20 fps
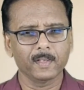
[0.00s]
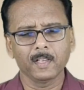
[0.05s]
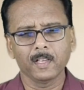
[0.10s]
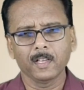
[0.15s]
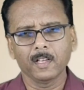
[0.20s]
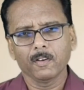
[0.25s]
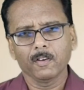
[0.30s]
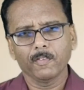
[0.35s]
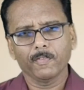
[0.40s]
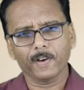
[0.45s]

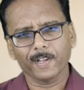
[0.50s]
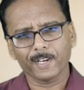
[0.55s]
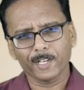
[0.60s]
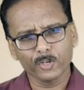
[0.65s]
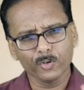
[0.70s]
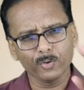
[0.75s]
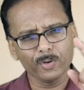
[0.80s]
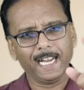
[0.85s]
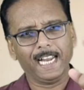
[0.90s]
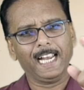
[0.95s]
For
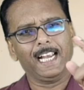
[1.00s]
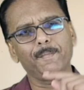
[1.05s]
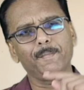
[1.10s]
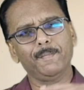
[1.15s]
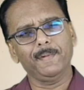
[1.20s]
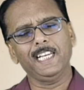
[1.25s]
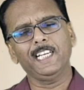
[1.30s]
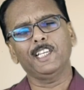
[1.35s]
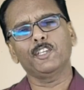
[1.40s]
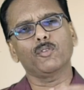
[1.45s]
you and
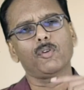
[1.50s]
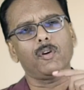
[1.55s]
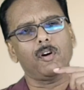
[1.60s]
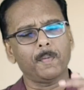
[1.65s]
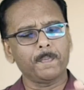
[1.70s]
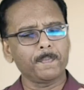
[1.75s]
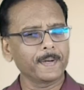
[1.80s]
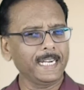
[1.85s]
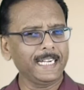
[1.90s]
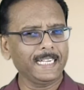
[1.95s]
me to
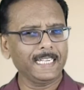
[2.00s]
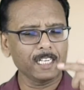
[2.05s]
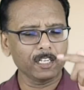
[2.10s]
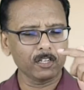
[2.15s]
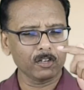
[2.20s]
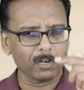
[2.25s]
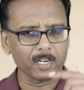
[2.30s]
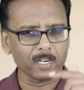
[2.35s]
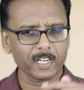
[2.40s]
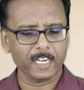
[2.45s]
operate in
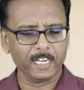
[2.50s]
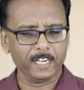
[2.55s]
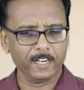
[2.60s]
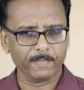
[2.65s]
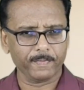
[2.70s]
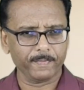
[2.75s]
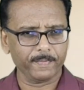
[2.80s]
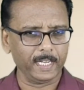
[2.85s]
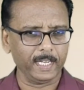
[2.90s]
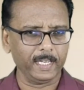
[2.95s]
God kind
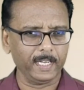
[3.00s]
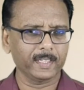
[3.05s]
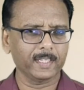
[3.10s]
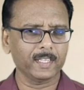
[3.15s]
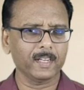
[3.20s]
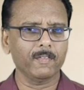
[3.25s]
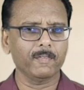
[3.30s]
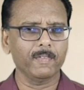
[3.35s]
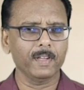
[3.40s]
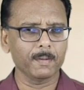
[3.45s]
of faith,
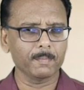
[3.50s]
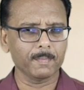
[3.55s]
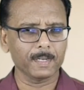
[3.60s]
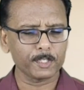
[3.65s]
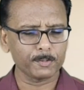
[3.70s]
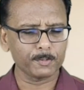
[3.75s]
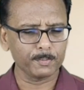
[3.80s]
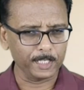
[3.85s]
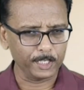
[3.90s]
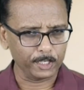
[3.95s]
we
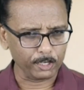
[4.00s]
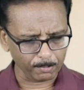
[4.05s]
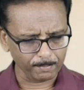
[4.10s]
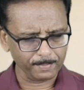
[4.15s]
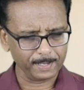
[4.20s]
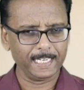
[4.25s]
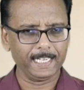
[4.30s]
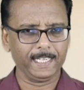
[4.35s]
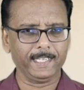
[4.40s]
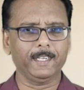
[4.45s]
must be
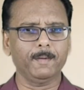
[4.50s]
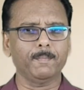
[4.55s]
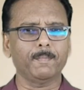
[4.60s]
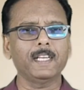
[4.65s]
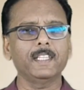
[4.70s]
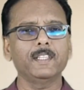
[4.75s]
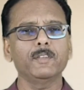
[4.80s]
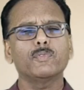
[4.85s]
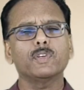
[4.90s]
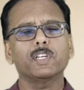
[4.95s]
dominated by
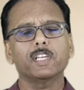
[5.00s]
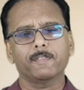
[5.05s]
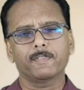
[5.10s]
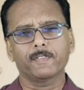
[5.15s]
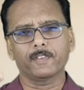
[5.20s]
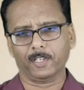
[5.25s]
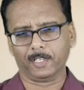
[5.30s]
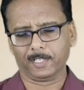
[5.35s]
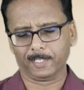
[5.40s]
the word of God.